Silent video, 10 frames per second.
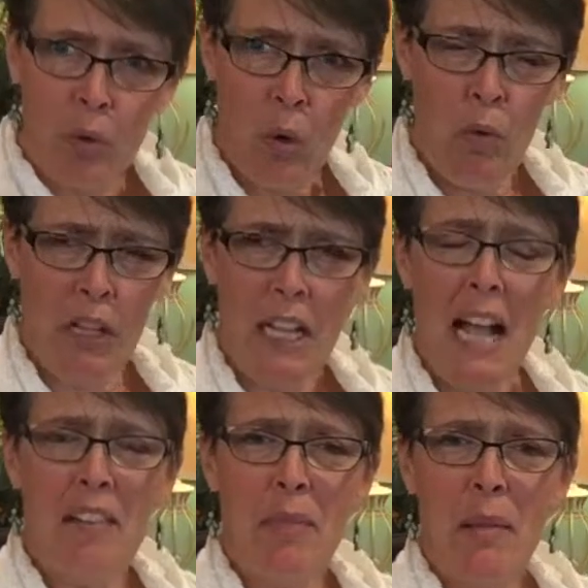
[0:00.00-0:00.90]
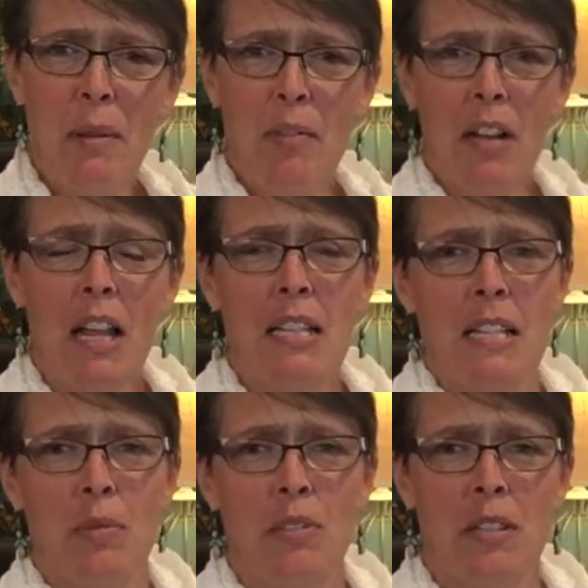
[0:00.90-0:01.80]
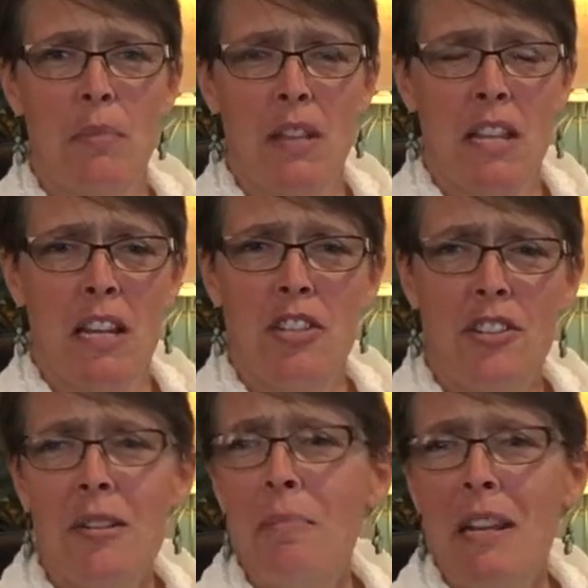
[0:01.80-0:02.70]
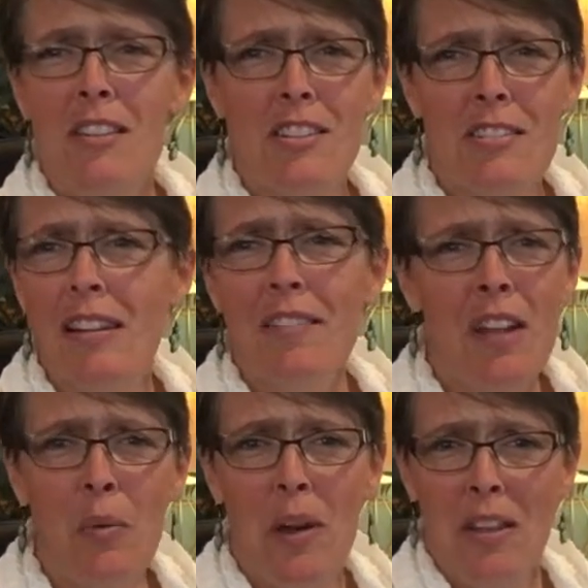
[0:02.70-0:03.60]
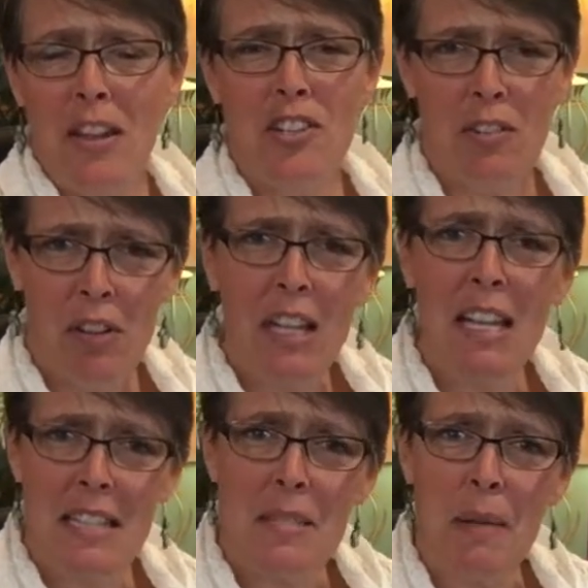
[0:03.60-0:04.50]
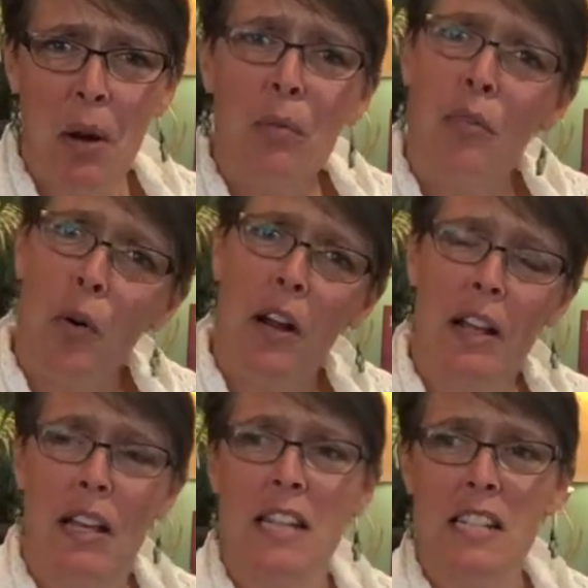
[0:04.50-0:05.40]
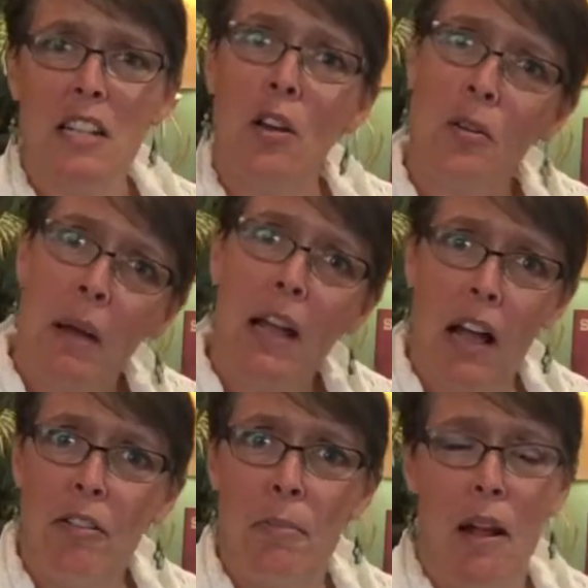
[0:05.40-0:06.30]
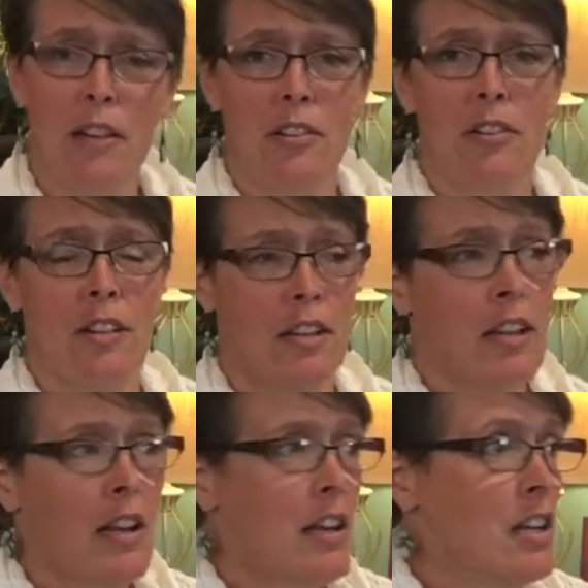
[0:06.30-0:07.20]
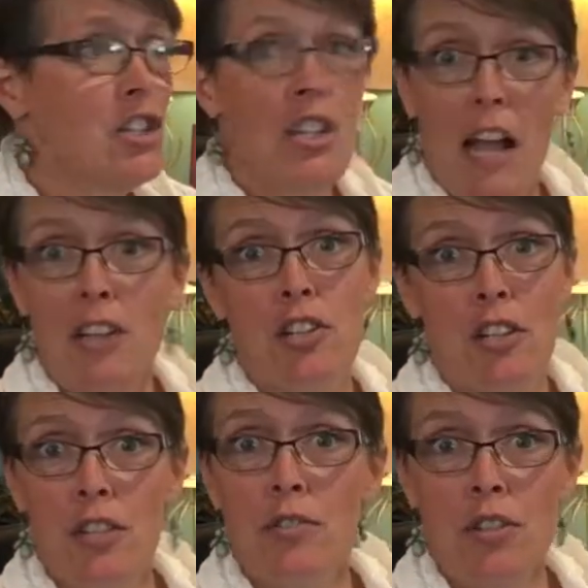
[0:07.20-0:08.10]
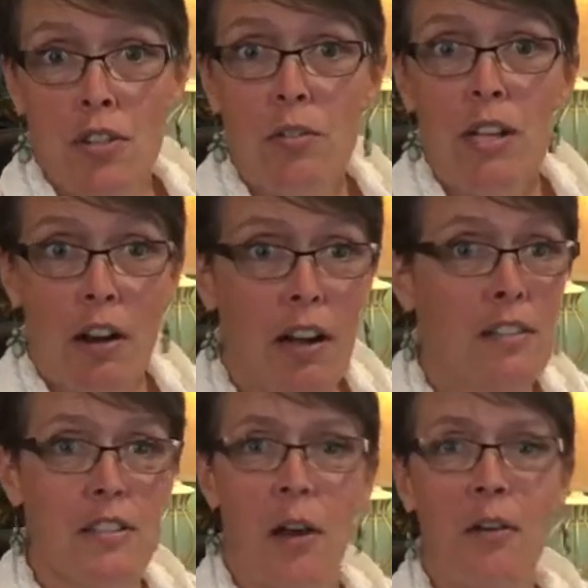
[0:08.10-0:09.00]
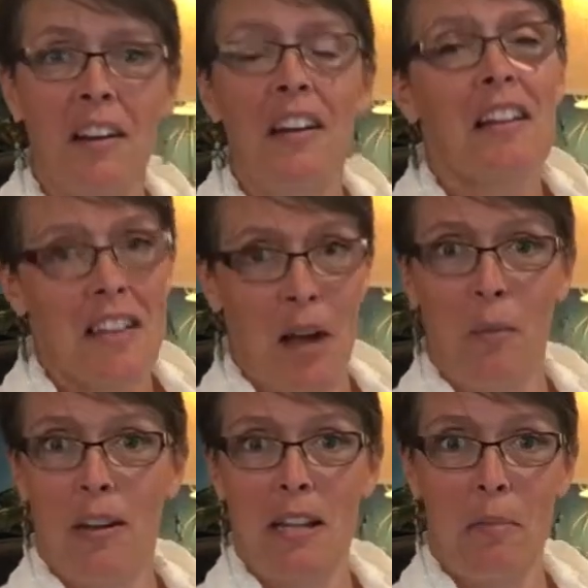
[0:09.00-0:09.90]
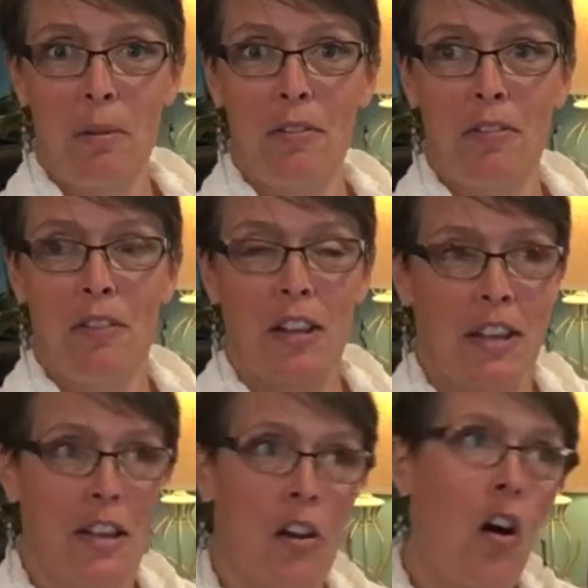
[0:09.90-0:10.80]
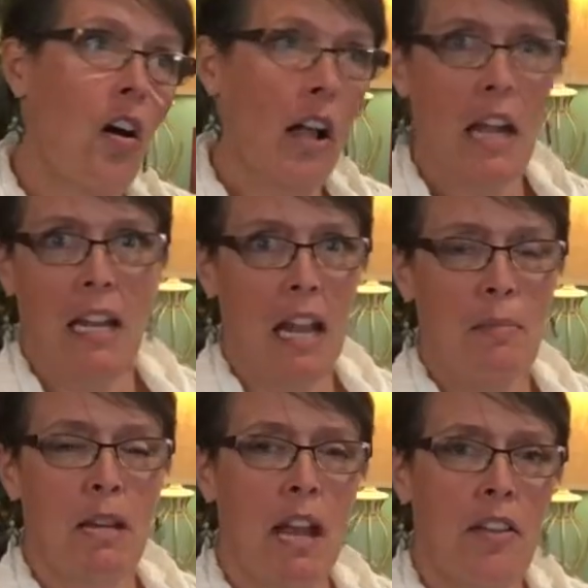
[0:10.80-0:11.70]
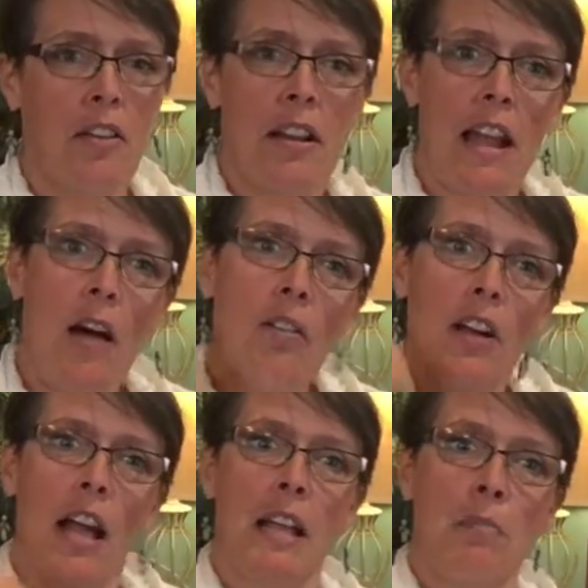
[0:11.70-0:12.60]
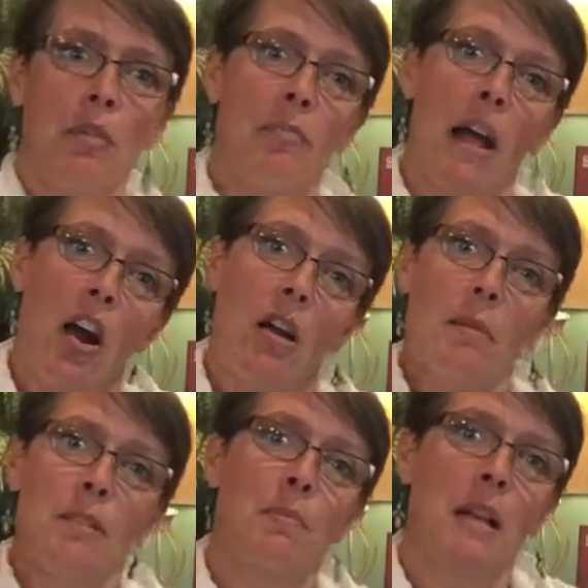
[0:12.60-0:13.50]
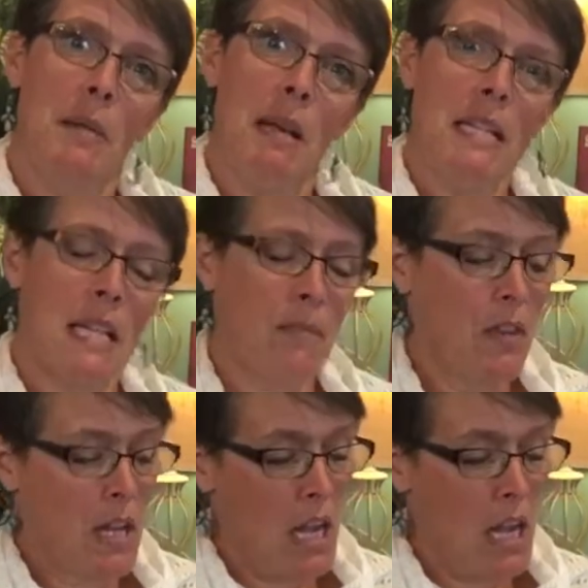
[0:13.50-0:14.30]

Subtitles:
really kind of made me realize that it was something that I shouldn't be just living with. I should really get some help for it. And I did go to my chiropractor, and she actually uses doTERRA, so that worked out beautifully, and it all kind of came together, and now look, I can move my arm. It's pretty amazing.